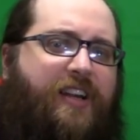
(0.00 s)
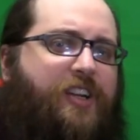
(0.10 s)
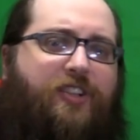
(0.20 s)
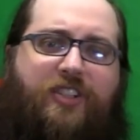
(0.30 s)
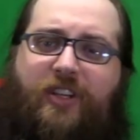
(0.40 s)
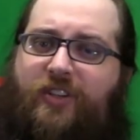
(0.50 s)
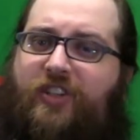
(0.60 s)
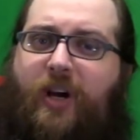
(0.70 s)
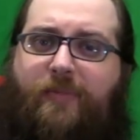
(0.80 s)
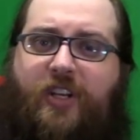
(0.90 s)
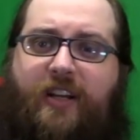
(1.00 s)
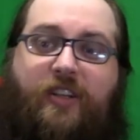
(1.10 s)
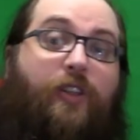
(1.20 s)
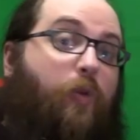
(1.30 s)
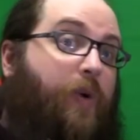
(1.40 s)
You're still subject
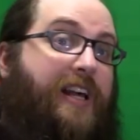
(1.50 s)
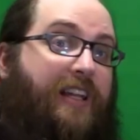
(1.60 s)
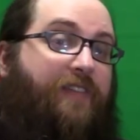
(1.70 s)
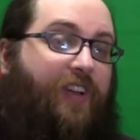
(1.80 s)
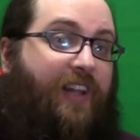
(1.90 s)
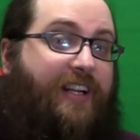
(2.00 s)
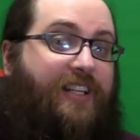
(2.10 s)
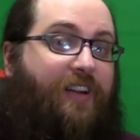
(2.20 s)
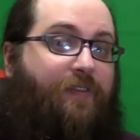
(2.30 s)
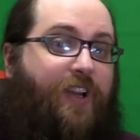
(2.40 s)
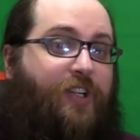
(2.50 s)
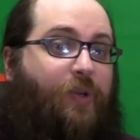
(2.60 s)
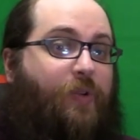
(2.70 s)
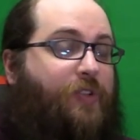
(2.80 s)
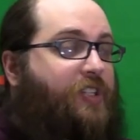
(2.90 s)
to the will of elected
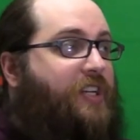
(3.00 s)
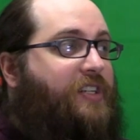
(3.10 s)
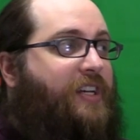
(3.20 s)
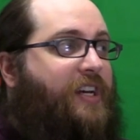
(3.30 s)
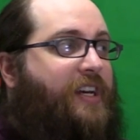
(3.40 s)
officials, just